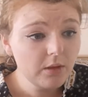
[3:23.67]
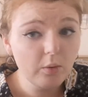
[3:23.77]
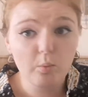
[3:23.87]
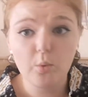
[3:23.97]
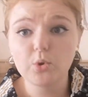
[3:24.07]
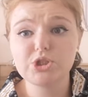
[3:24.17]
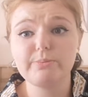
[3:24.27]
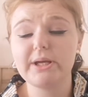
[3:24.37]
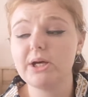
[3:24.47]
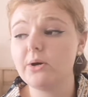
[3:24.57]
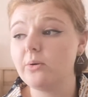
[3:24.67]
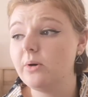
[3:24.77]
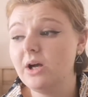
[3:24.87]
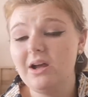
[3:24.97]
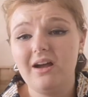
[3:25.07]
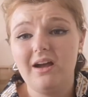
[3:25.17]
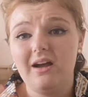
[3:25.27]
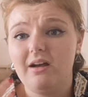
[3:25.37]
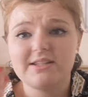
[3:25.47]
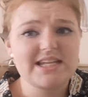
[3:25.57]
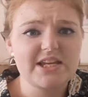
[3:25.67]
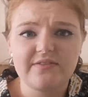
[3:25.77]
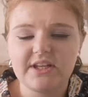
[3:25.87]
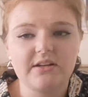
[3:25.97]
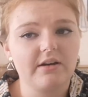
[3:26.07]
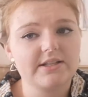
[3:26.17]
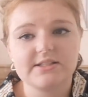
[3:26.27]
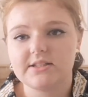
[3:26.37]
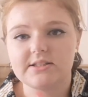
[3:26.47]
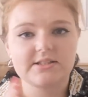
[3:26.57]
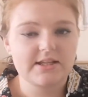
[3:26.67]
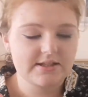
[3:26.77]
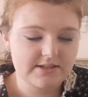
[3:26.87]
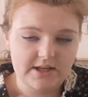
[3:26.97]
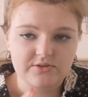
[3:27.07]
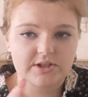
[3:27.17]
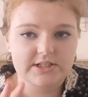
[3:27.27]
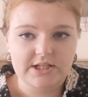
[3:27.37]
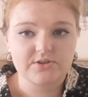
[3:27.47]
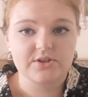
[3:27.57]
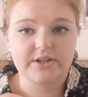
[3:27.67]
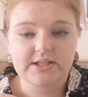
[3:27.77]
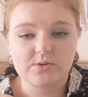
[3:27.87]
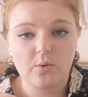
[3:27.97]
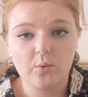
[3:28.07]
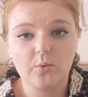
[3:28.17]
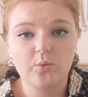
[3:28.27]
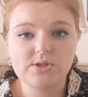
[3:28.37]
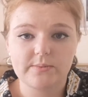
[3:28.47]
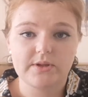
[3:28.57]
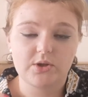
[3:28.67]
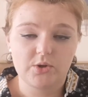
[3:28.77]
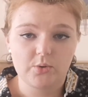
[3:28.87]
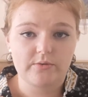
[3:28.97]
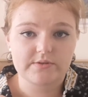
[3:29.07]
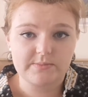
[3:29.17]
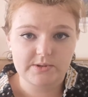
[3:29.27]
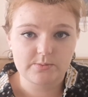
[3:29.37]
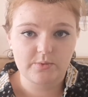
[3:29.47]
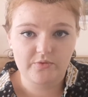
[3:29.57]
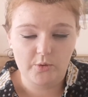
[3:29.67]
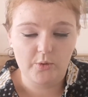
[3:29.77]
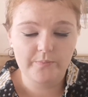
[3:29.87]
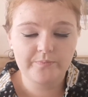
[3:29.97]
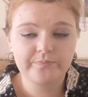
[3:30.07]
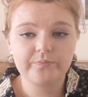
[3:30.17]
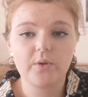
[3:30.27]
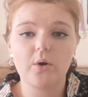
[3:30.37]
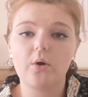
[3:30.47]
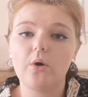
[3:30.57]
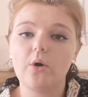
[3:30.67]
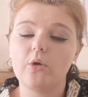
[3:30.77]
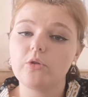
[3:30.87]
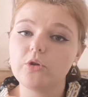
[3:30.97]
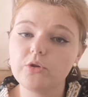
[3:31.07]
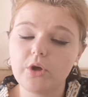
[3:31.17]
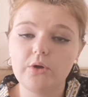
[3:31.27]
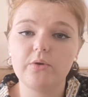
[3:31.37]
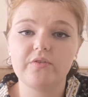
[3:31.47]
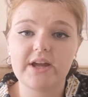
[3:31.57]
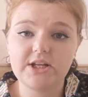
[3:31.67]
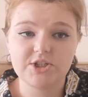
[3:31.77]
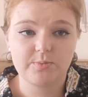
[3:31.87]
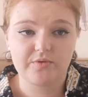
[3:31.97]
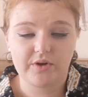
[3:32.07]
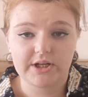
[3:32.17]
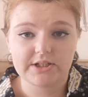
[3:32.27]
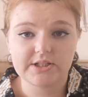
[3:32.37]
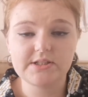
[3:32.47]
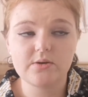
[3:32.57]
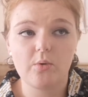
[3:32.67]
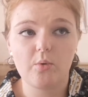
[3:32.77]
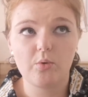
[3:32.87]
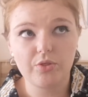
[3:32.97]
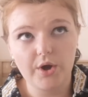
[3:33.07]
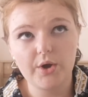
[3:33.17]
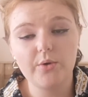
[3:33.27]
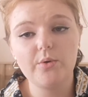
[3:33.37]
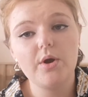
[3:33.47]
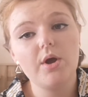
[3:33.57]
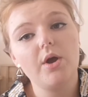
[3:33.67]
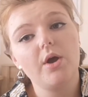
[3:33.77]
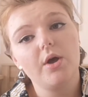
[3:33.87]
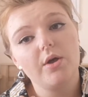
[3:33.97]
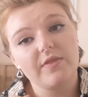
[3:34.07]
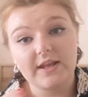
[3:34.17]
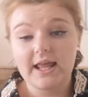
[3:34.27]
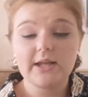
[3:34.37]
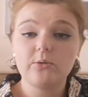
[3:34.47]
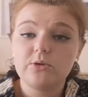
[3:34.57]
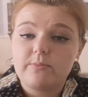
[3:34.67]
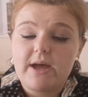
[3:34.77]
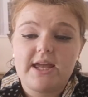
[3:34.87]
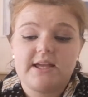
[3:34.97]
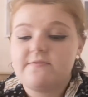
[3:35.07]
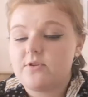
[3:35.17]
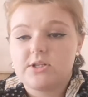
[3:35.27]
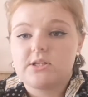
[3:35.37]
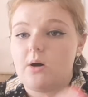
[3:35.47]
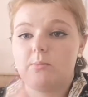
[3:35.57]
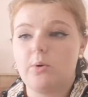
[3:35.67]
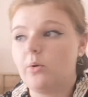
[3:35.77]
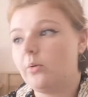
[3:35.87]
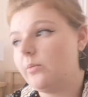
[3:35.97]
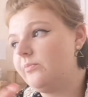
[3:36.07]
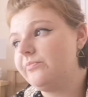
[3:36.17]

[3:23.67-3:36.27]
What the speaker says: water bill, TV license, etc, etc. That's all something that you are responsible for. On the note of energy providers, although the landlord may, for example,